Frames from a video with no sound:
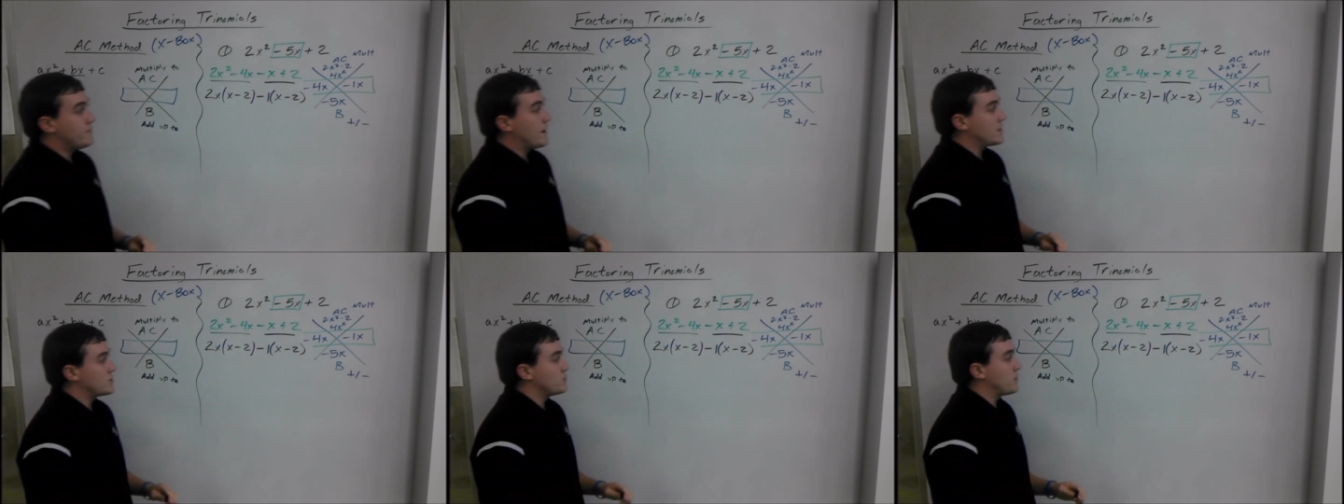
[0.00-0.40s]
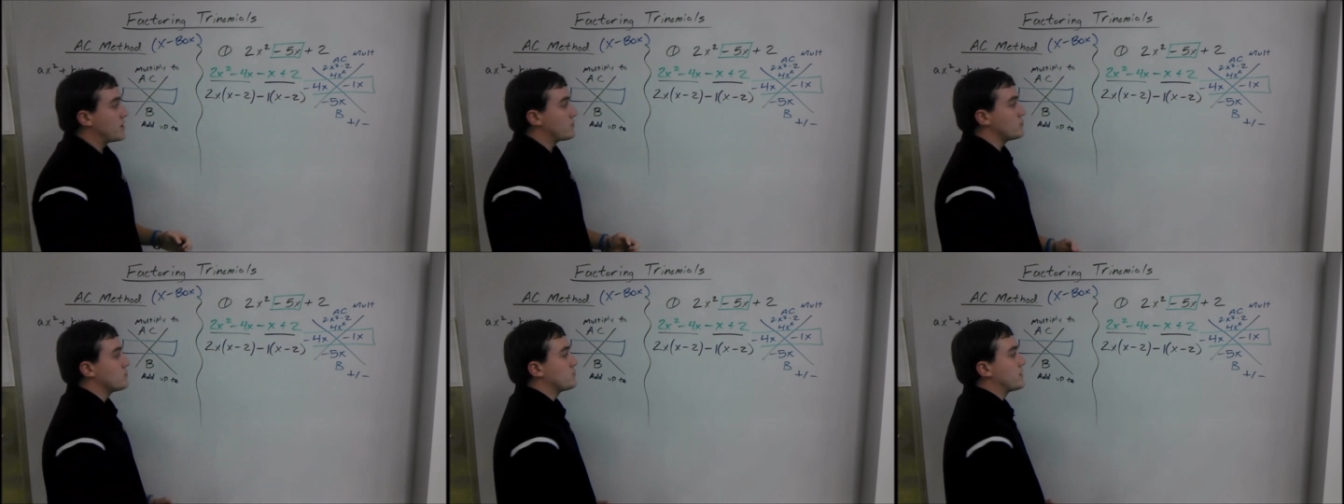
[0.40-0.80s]
factor
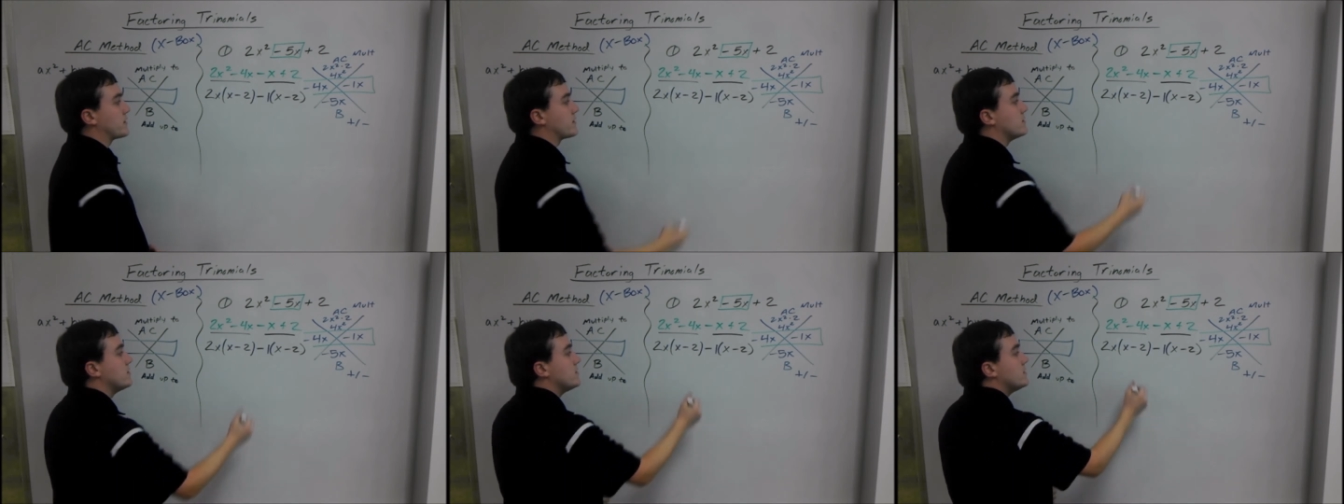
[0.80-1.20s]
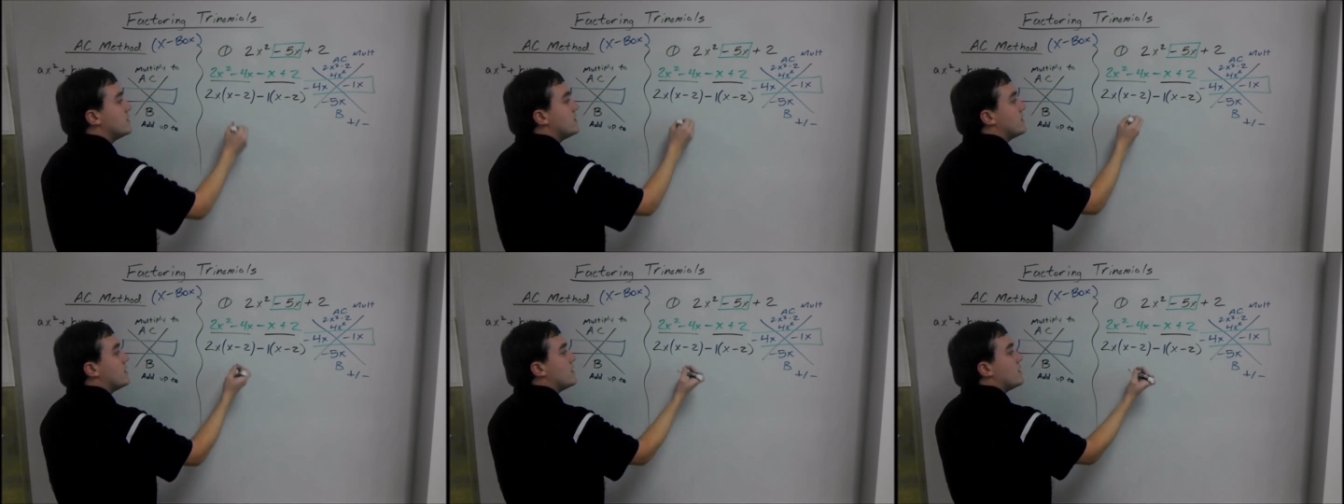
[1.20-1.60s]
by grouping.
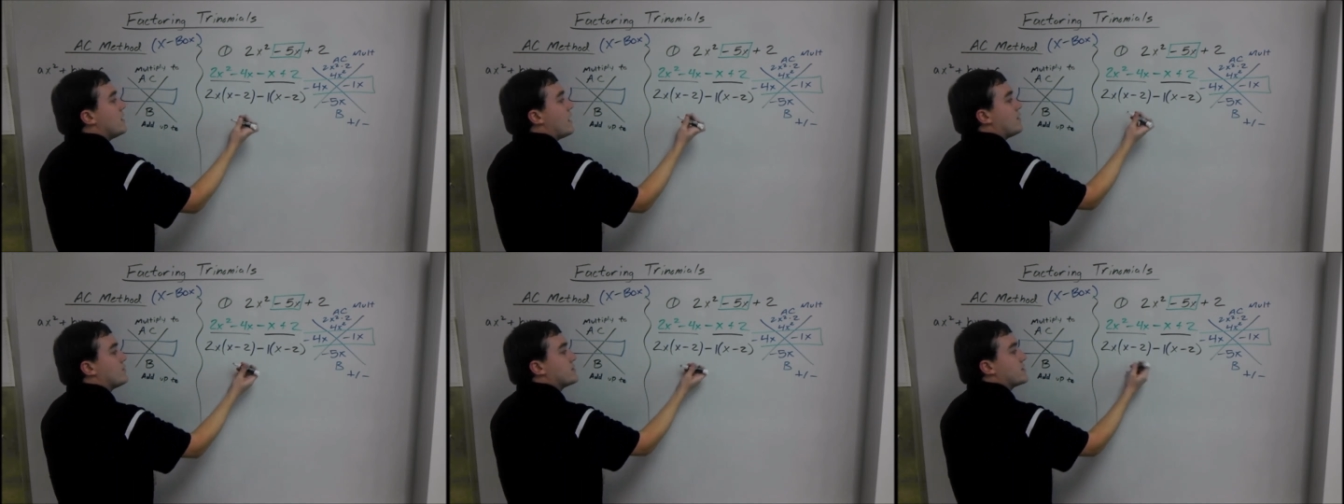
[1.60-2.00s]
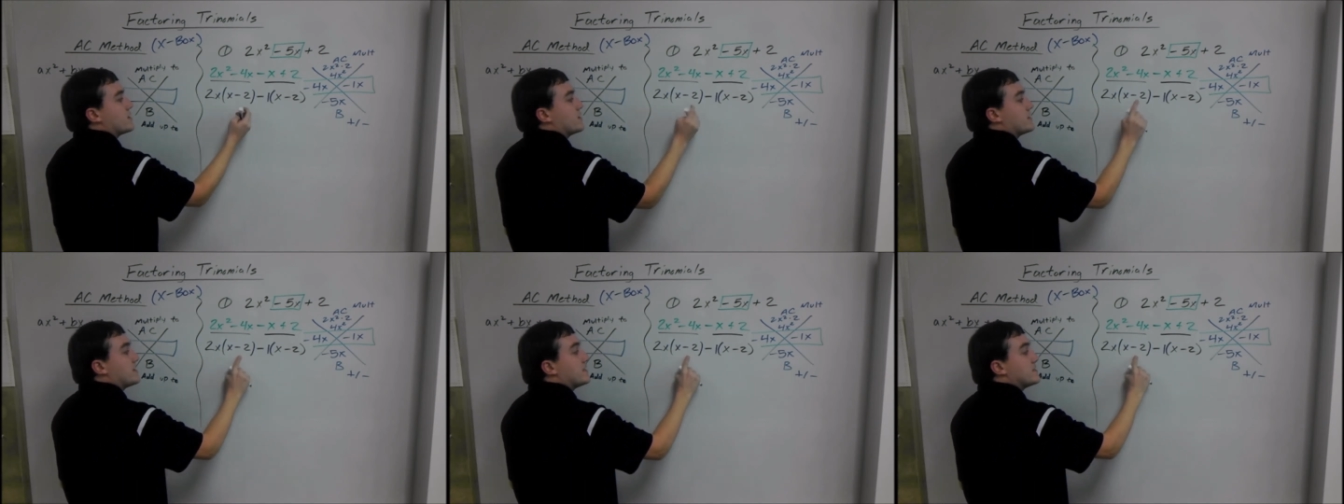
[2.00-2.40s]

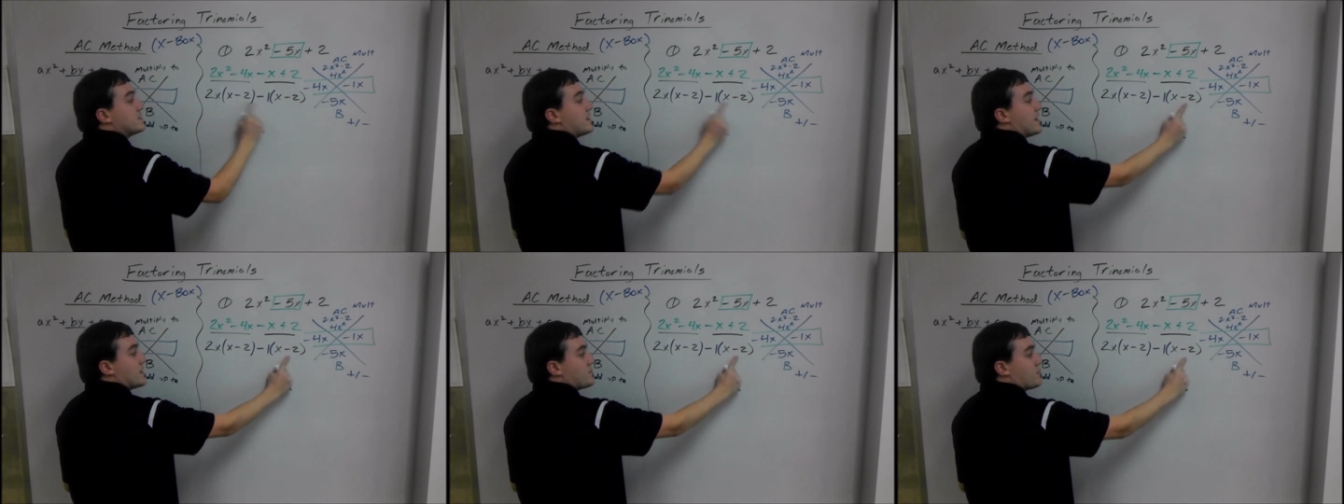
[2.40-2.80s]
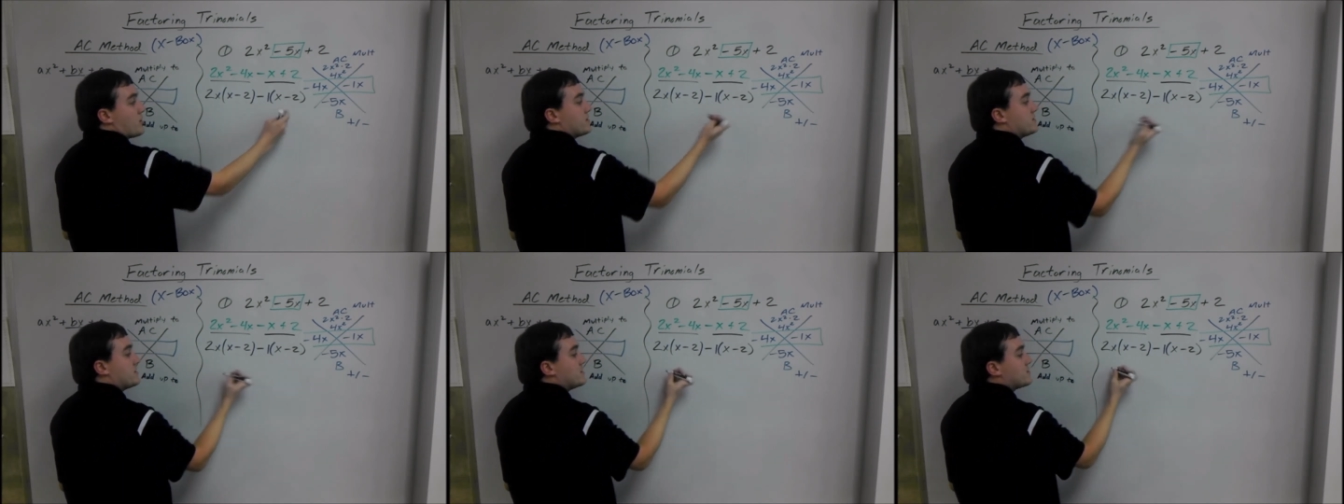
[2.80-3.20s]
Everything on the inside of the
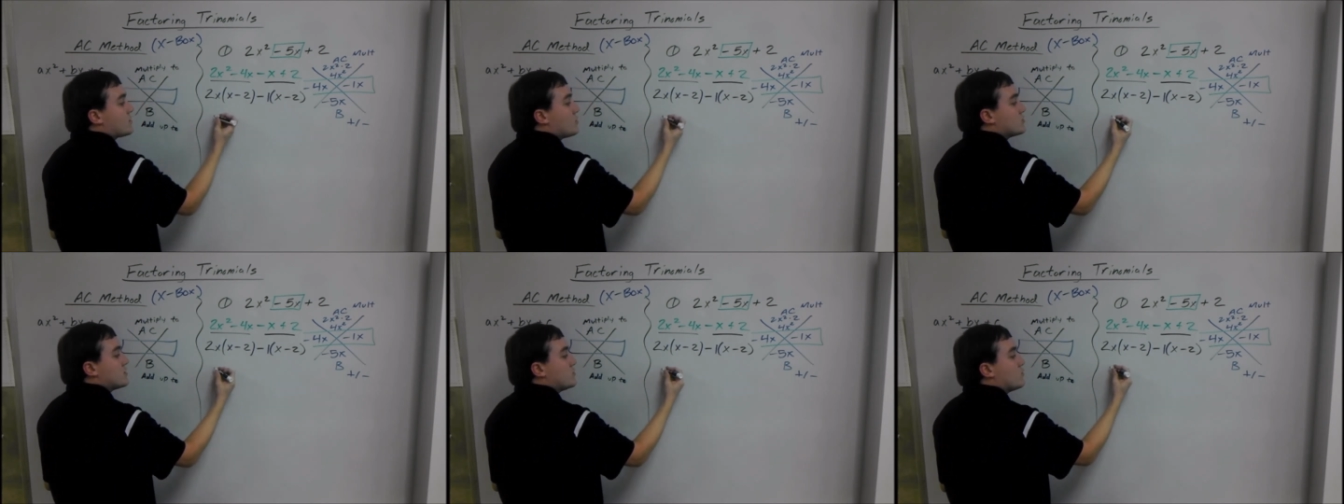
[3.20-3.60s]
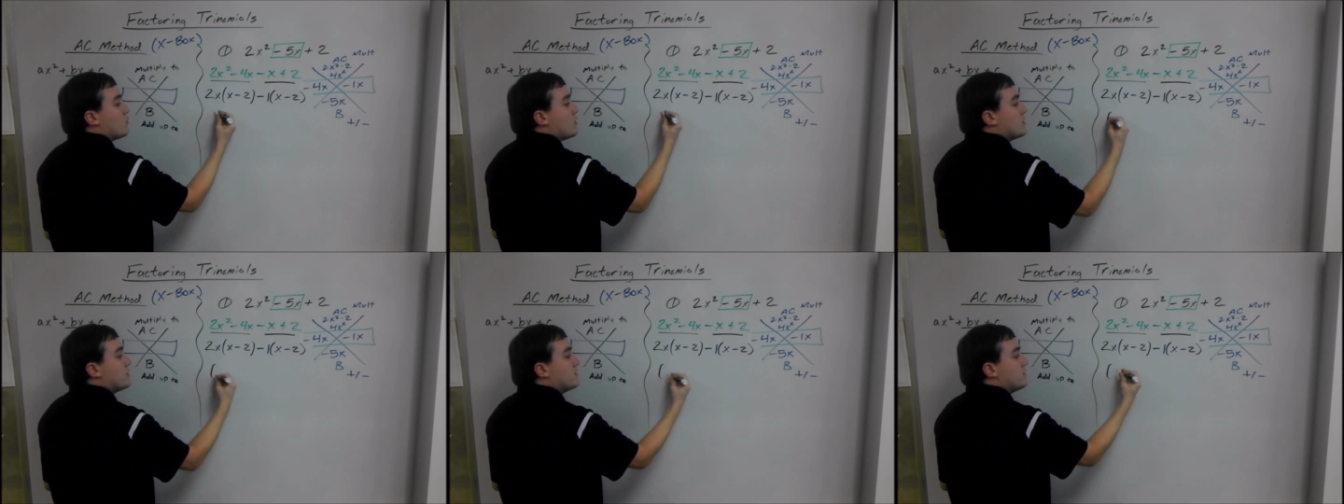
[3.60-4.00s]
parentheses goes in
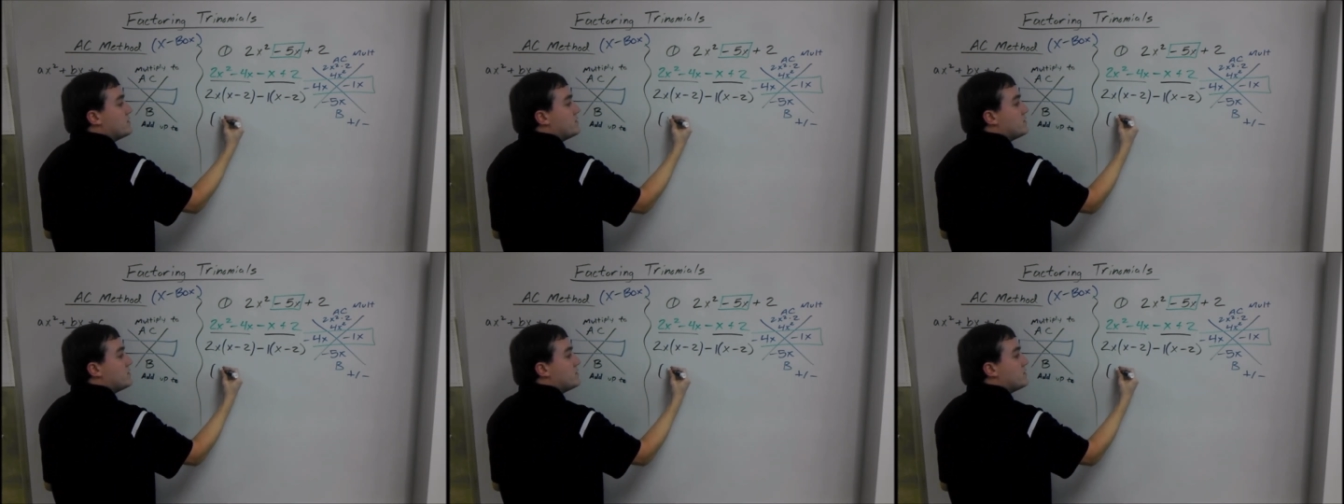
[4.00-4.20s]
1,